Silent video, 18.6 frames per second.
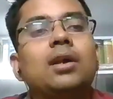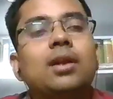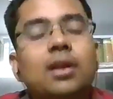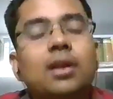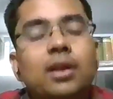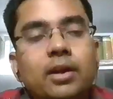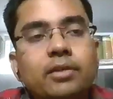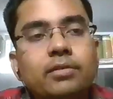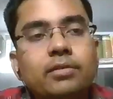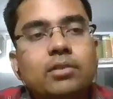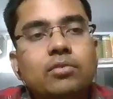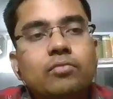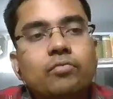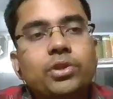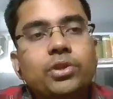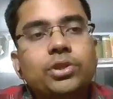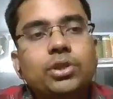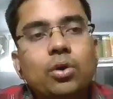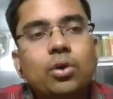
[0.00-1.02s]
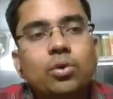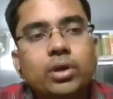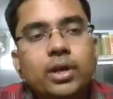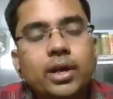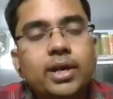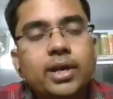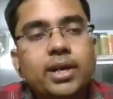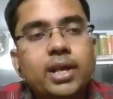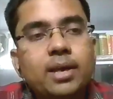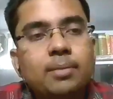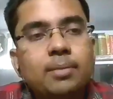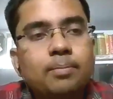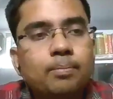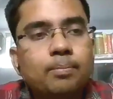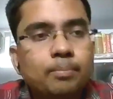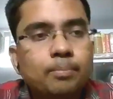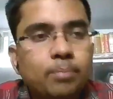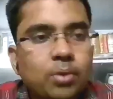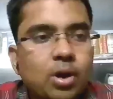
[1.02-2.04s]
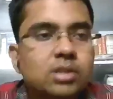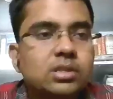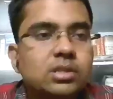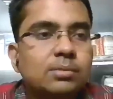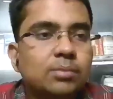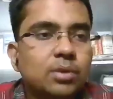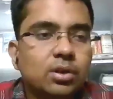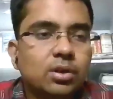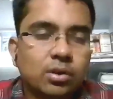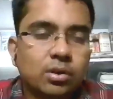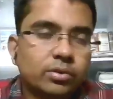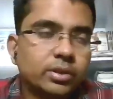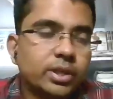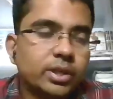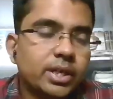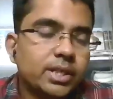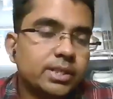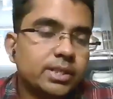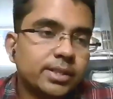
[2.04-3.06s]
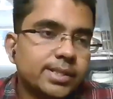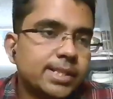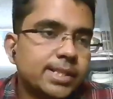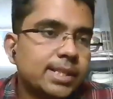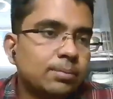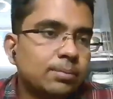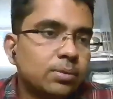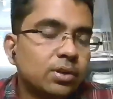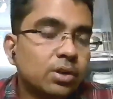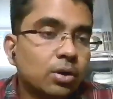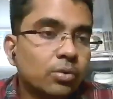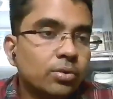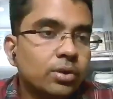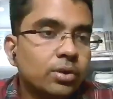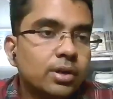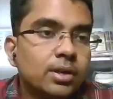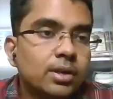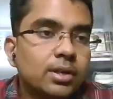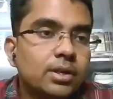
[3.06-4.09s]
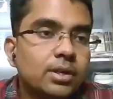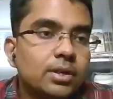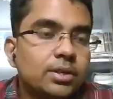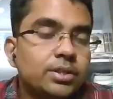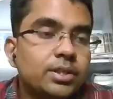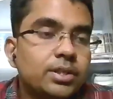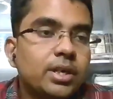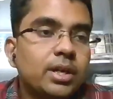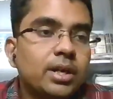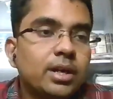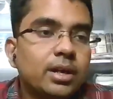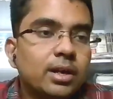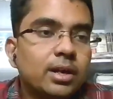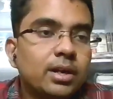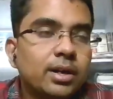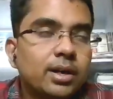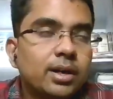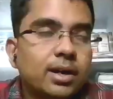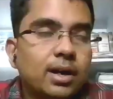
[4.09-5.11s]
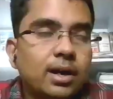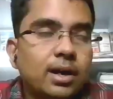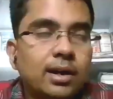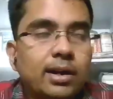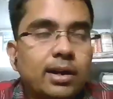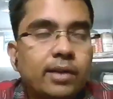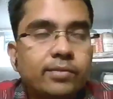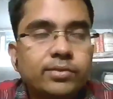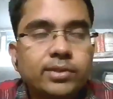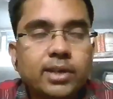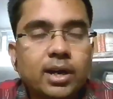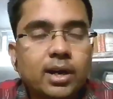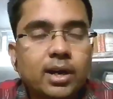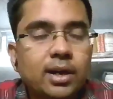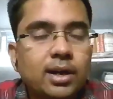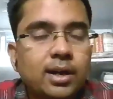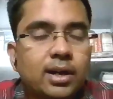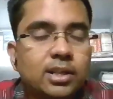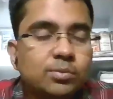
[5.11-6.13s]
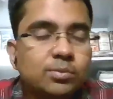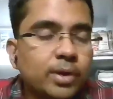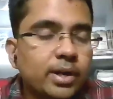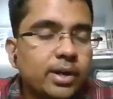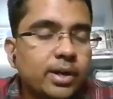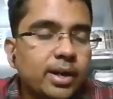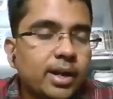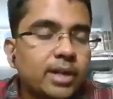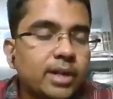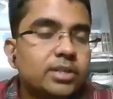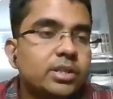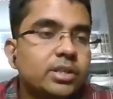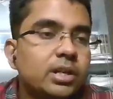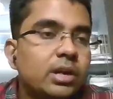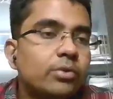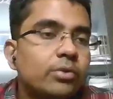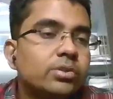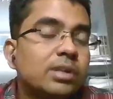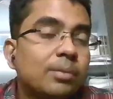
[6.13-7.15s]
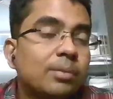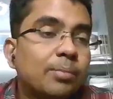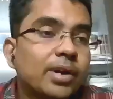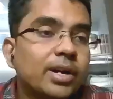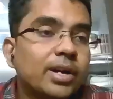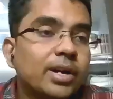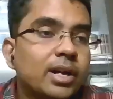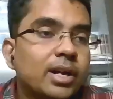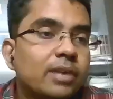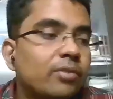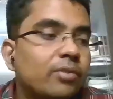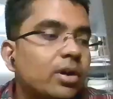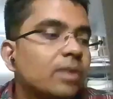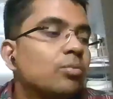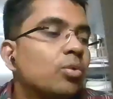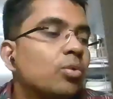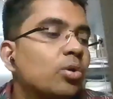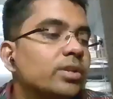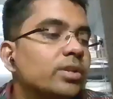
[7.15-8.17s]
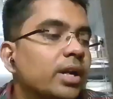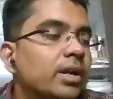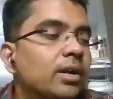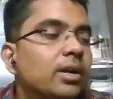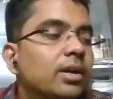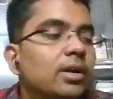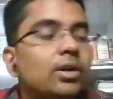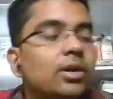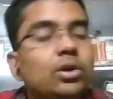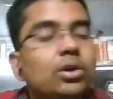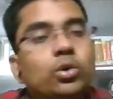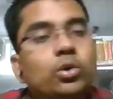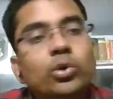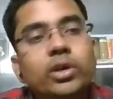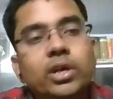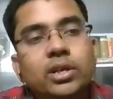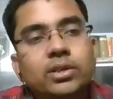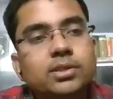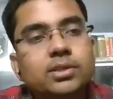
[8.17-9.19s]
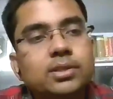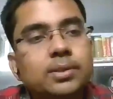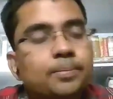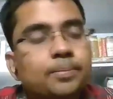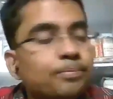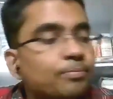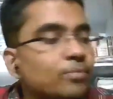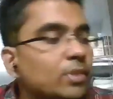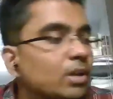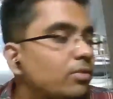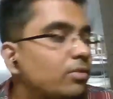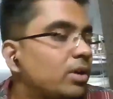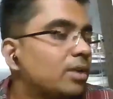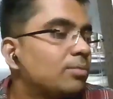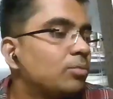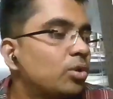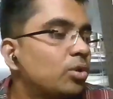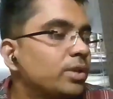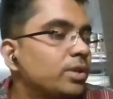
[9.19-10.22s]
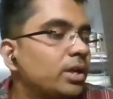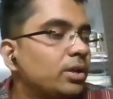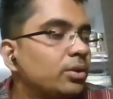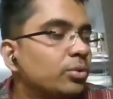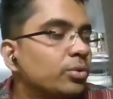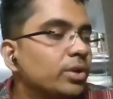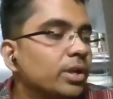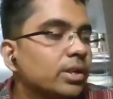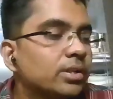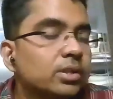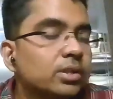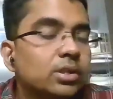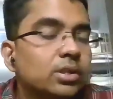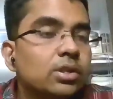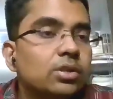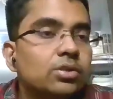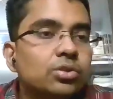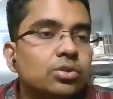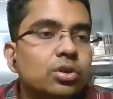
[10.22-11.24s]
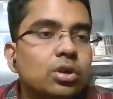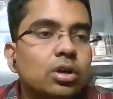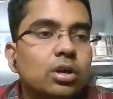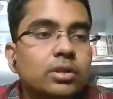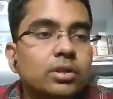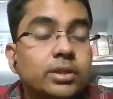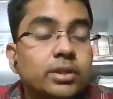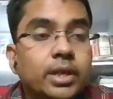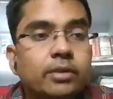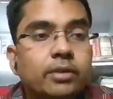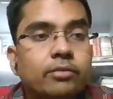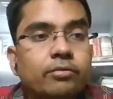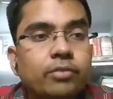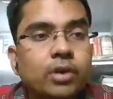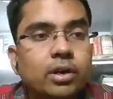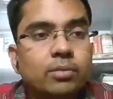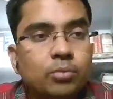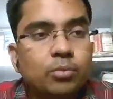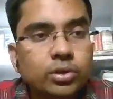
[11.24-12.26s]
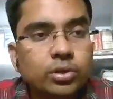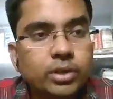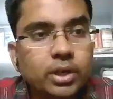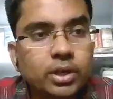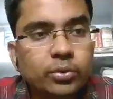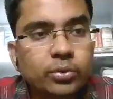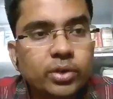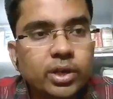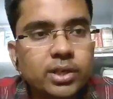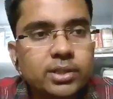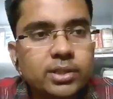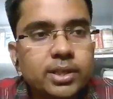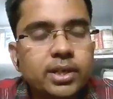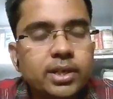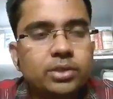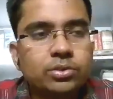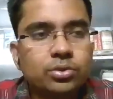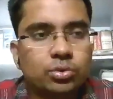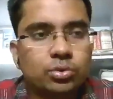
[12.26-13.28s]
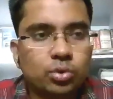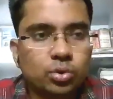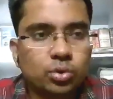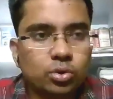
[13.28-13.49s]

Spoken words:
life without any plausible ground, that is reasonable ground, she left the husband and she lives separately for more than 2 years. For more than 2 years. So for more than 2 years, there is no